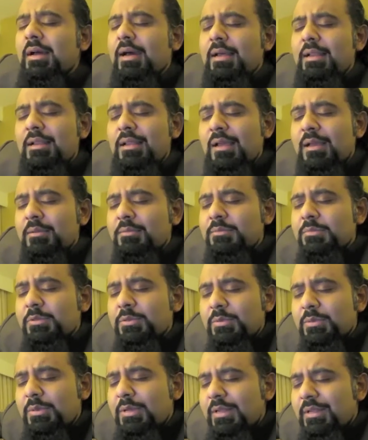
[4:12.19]

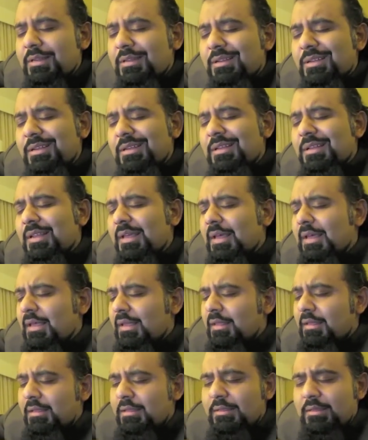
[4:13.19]

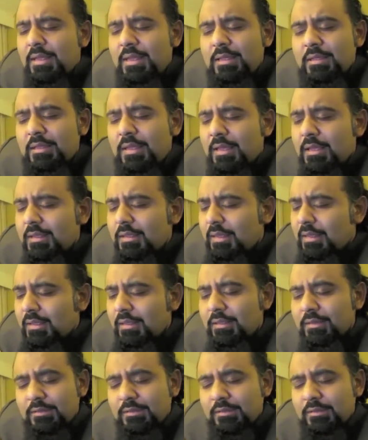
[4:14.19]
Alhamdulillah.